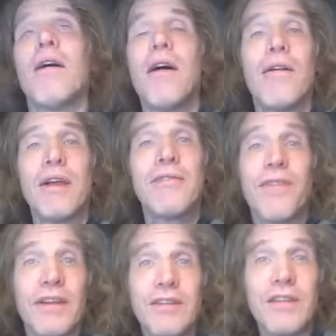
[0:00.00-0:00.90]
oh, oh, that
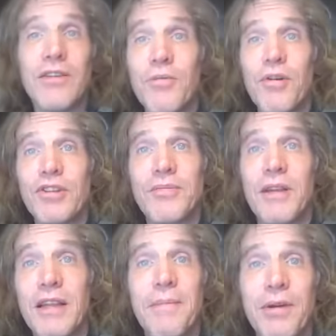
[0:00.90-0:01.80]
fixed it. No more
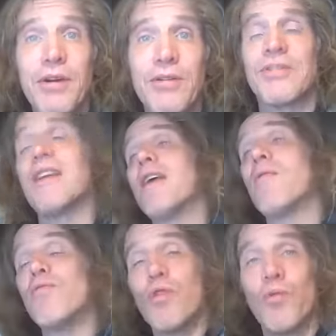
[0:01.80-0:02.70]
smelly poo. See,
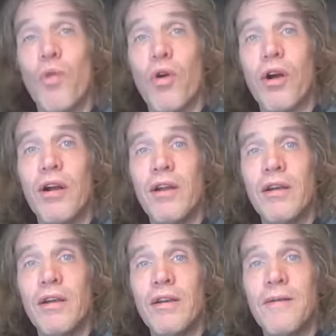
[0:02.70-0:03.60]
reward,
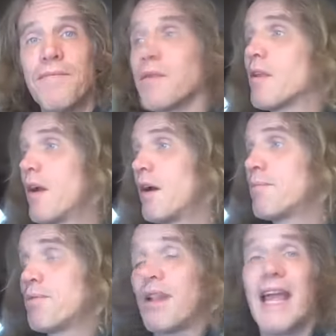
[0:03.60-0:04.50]
uh,
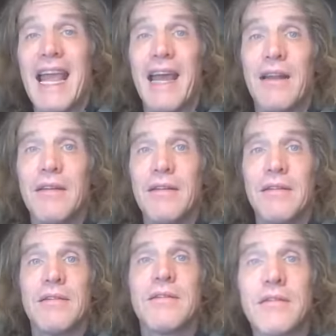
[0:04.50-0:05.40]
plan,
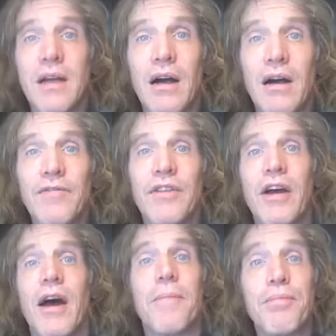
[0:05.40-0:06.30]
solved.
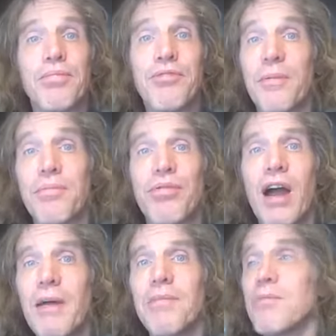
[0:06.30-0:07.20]
A, the
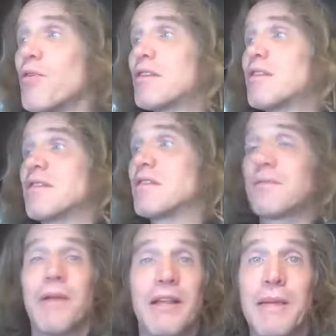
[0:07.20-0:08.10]
problem wasn't the
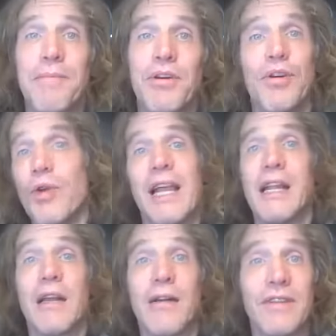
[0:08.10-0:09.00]
smelly poo in
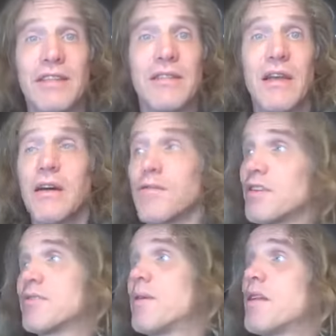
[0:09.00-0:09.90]
and of itself. The
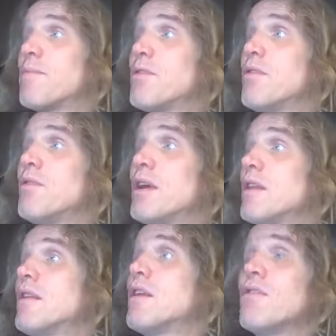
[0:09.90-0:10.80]
smelly poo
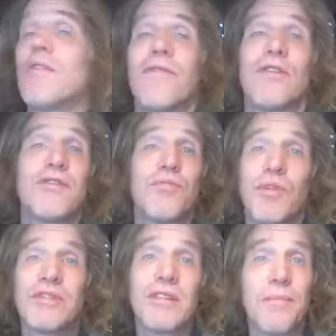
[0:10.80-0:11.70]
in the universe
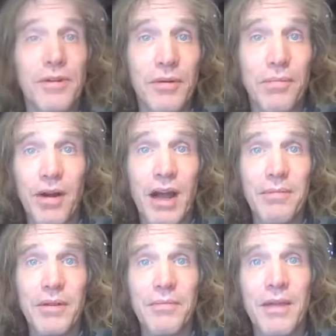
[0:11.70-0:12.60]
wasn't a real
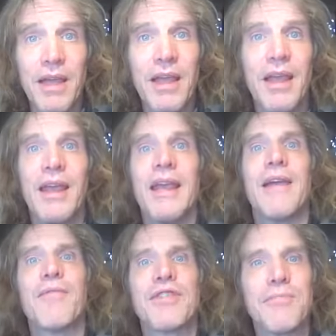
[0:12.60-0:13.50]
problem.
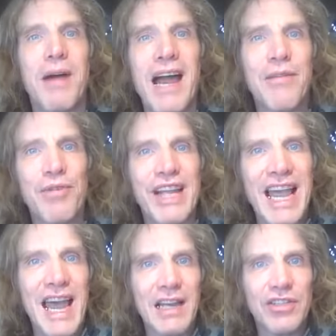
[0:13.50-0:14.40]
It was my
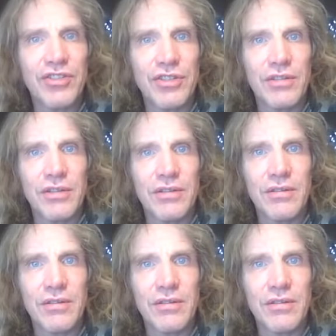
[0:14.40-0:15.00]
reaction